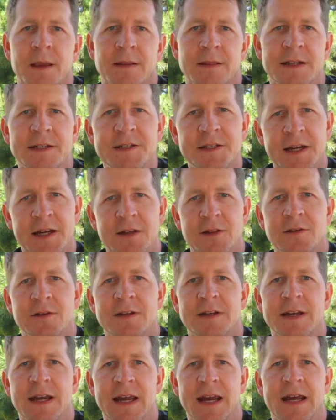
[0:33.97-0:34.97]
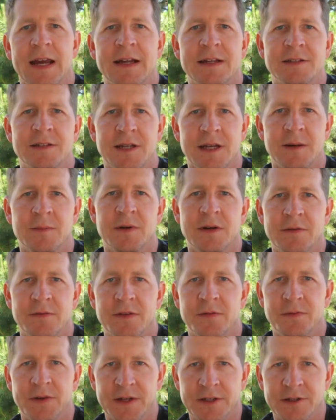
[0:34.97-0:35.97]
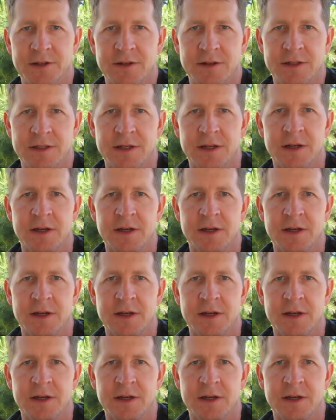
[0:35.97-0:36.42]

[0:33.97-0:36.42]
Let's take a look at some of the features.